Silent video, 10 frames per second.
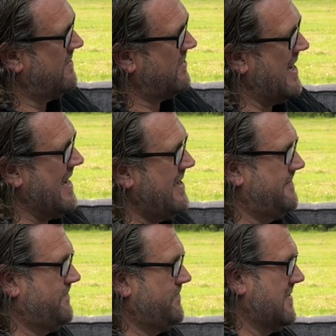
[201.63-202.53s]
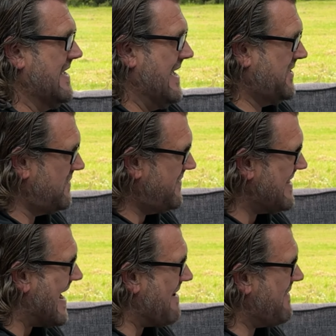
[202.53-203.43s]
okay? It's something
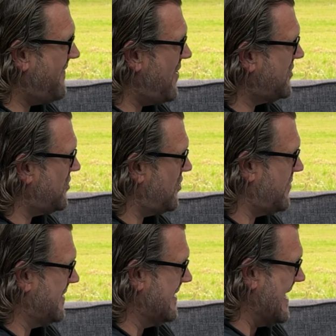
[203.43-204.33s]
that I refer to